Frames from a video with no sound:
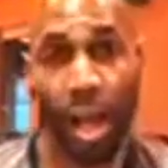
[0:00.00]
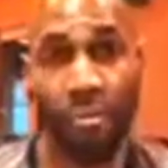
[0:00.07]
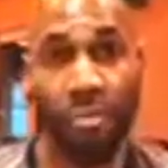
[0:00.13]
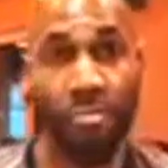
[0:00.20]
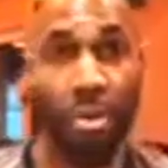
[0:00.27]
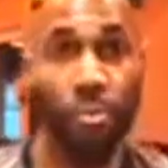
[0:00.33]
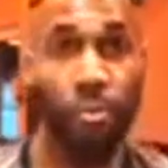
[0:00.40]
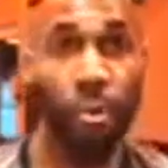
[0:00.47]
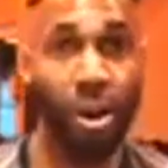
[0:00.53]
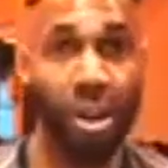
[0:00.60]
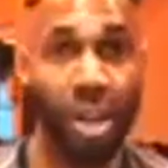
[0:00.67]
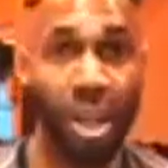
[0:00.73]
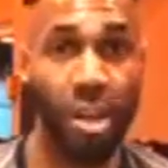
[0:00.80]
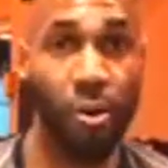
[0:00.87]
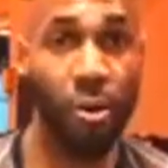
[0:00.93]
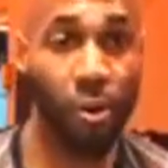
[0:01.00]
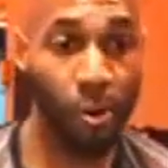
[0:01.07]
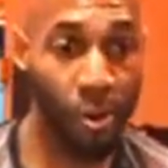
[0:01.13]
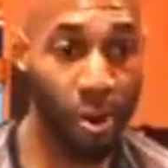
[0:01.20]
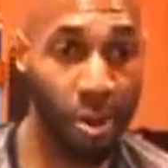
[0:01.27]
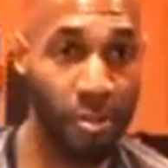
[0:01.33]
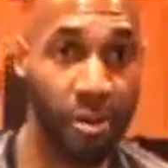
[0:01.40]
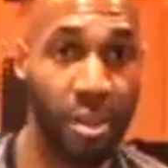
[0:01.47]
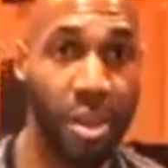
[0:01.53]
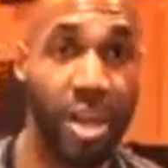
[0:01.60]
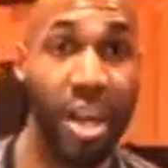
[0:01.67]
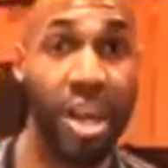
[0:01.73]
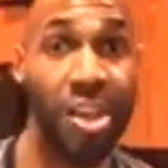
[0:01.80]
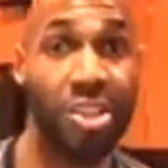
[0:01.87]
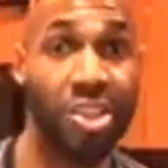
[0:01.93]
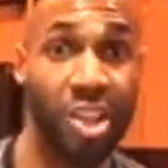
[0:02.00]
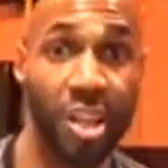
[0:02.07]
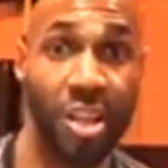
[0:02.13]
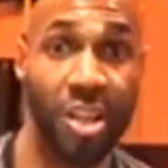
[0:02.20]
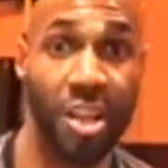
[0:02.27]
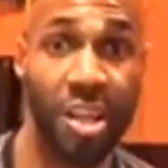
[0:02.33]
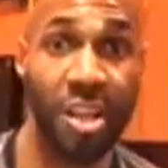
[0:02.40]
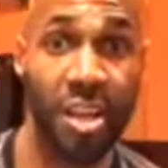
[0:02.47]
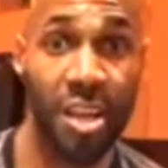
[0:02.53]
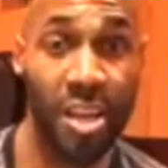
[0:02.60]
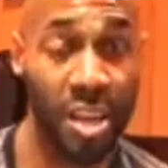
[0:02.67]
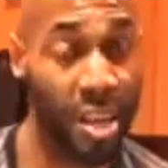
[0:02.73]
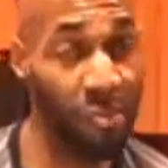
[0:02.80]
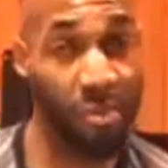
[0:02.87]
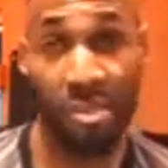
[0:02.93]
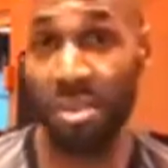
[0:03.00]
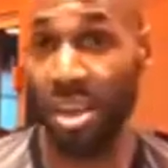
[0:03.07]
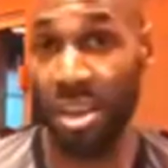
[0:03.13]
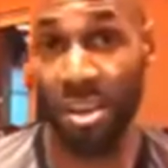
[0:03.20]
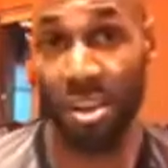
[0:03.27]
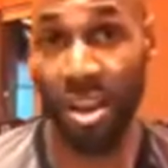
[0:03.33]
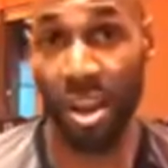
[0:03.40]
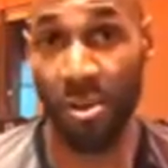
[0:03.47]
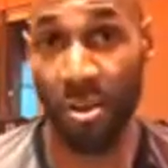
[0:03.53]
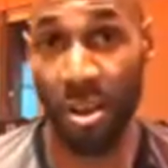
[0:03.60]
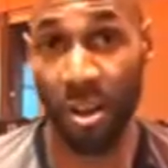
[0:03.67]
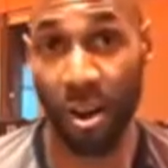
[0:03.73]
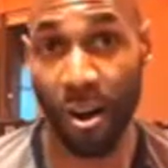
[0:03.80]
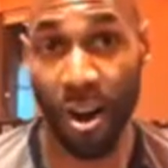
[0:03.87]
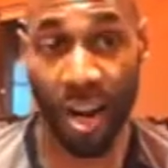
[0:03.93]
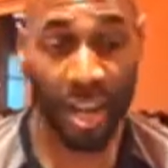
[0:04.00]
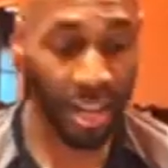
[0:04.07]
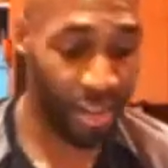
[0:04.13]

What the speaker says: we've been working on agility, if you didn't know it, all right?